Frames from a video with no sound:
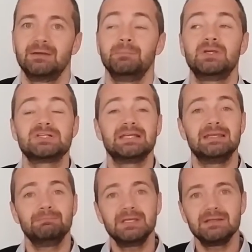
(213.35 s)
because
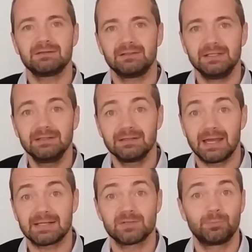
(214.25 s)
immediately
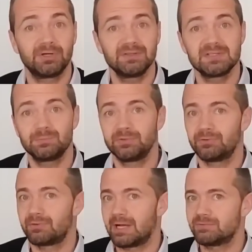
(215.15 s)
as a participant
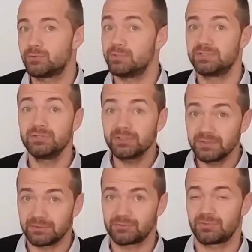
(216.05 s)
arrives who is not
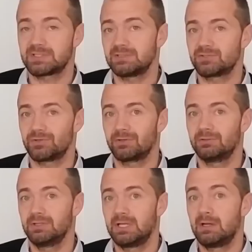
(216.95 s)
in the trusted circle,